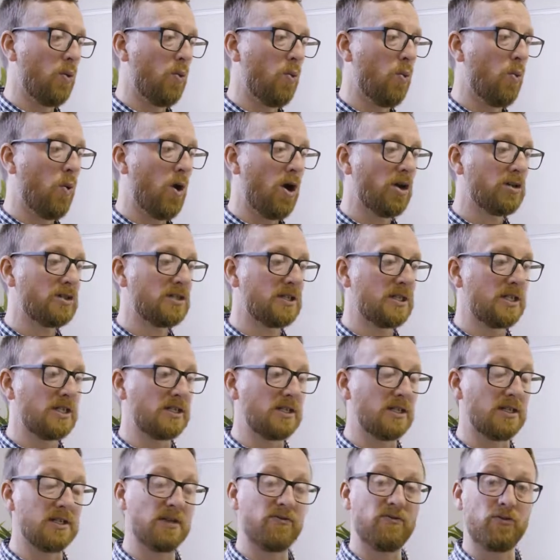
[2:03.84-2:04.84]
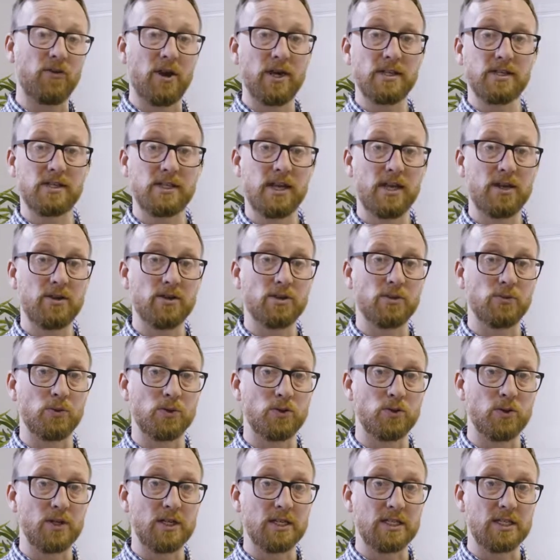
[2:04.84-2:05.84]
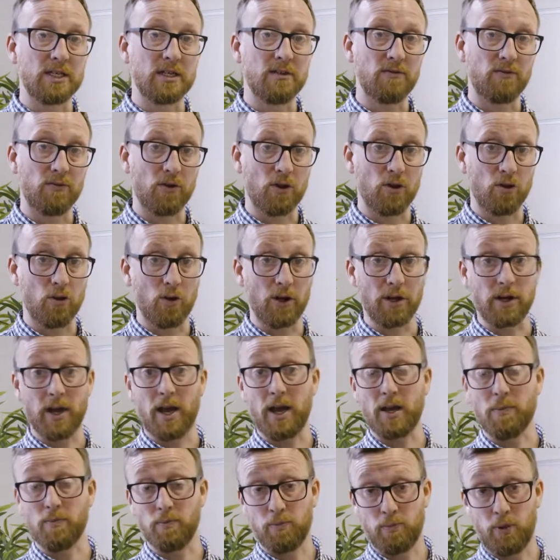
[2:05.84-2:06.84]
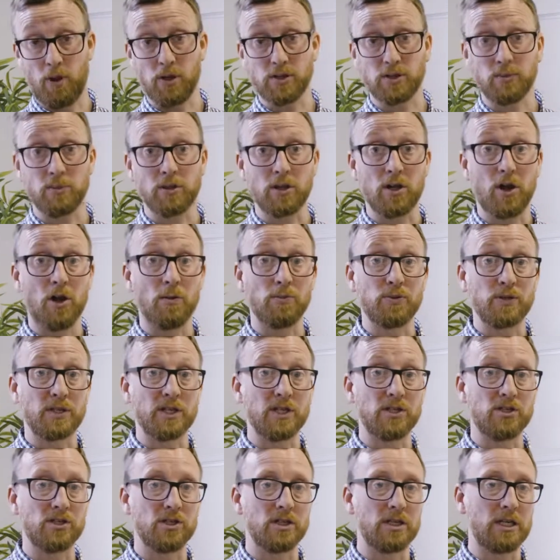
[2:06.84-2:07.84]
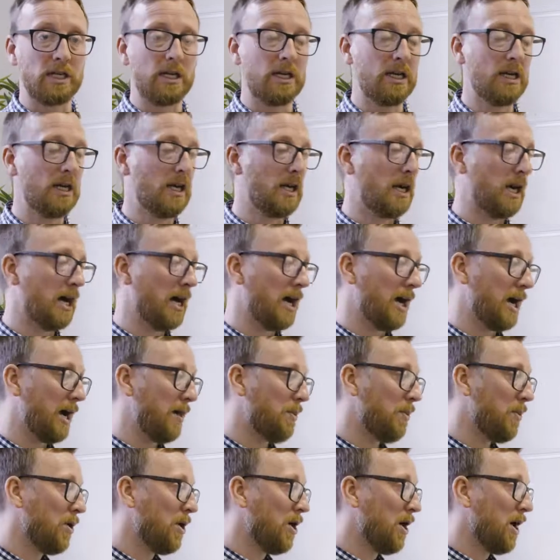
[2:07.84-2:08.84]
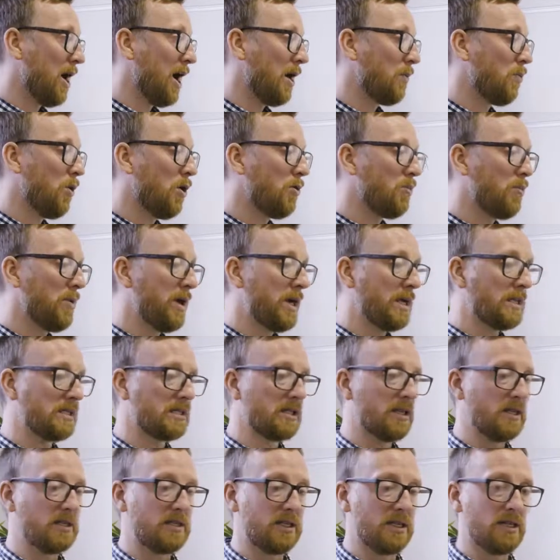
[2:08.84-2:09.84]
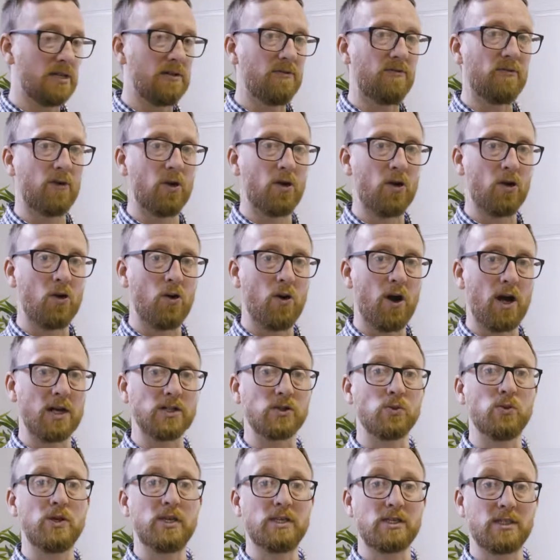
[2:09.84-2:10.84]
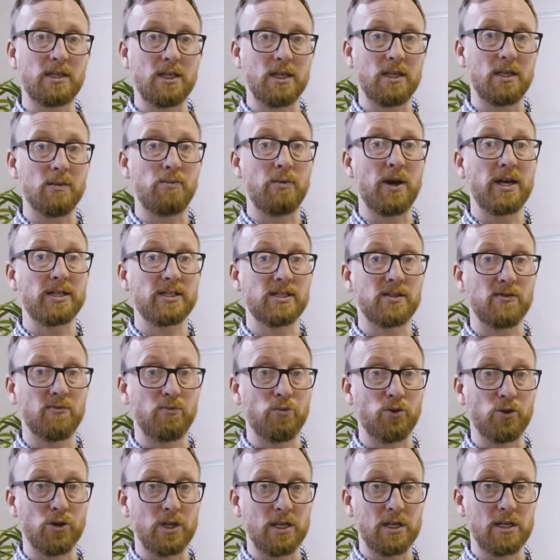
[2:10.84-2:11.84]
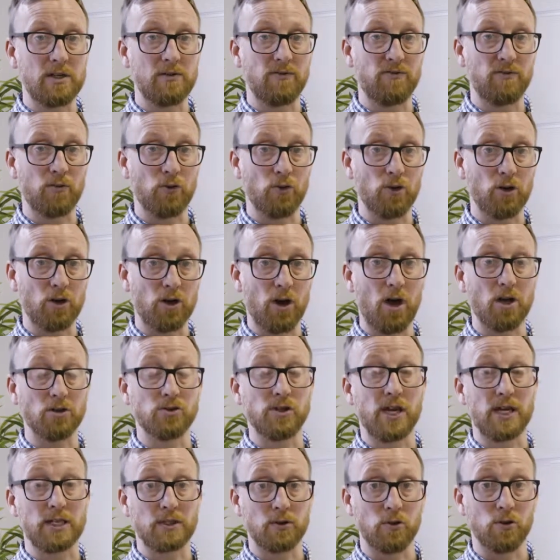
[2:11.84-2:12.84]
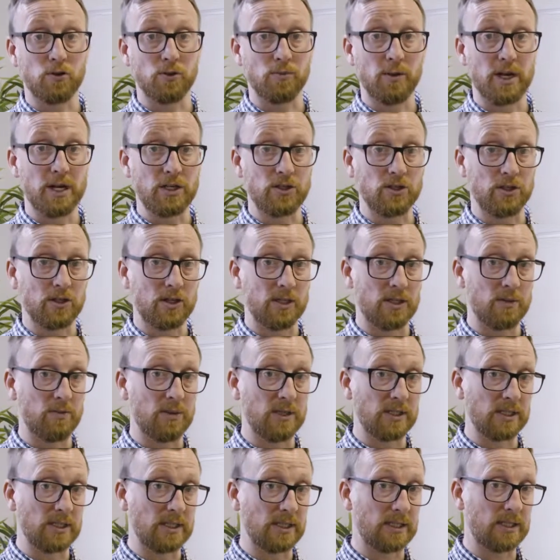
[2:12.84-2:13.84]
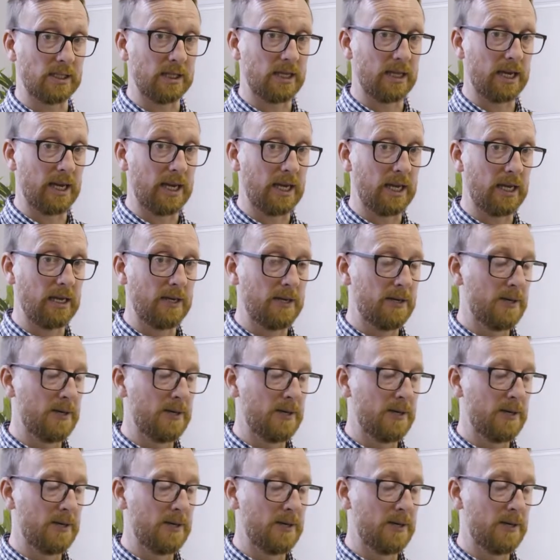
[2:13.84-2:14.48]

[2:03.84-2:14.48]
what is the differentiators between Dealflo and possible competition, and what makes Dealflo, as we see, the best of breed for contract automation in the business today.